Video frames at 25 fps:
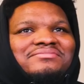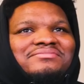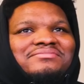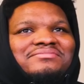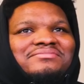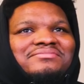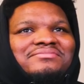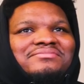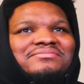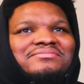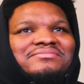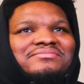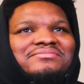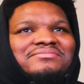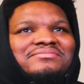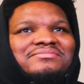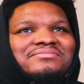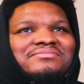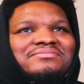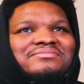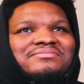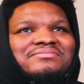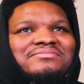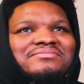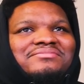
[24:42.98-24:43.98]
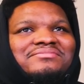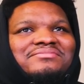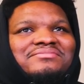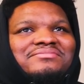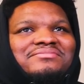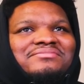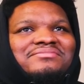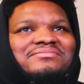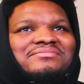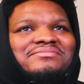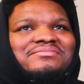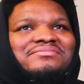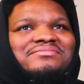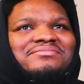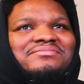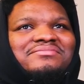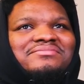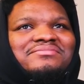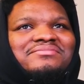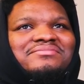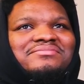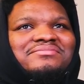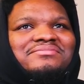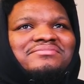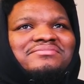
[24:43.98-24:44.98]

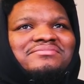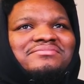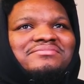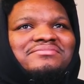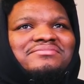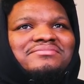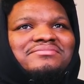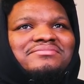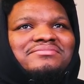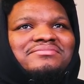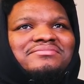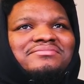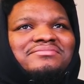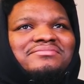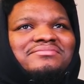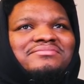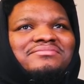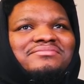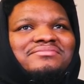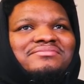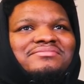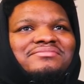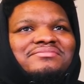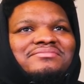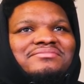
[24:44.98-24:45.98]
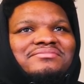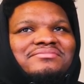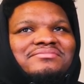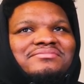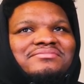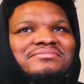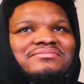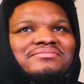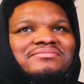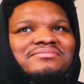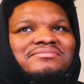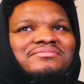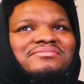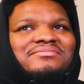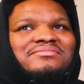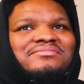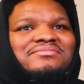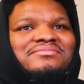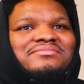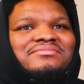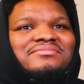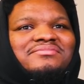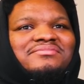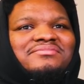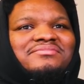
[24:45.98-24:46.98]

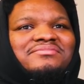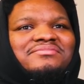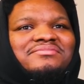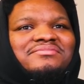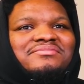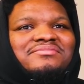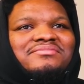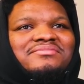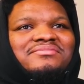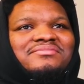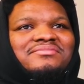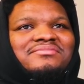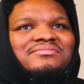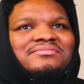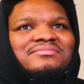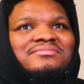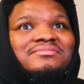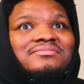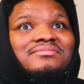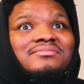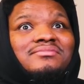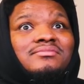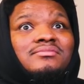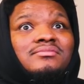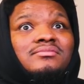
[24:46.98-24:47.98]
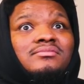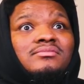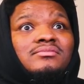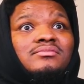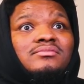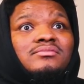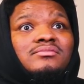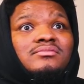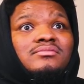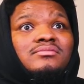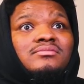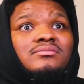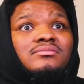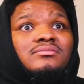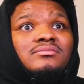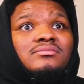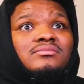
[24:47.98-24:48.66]
No words are spoken by the person on screen.